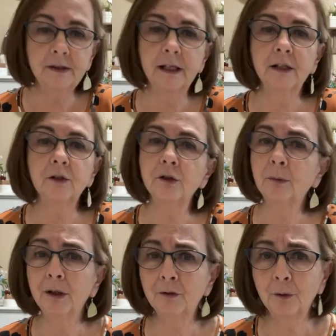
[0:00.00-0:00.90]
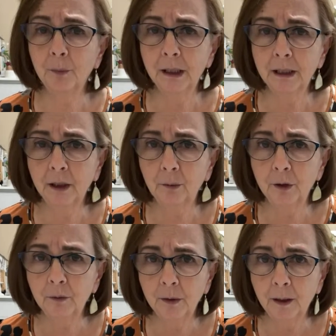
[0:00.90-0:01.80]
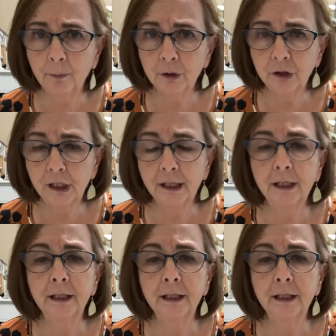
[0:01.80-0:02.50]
Thanks you so much for being here with me. I appreciate it.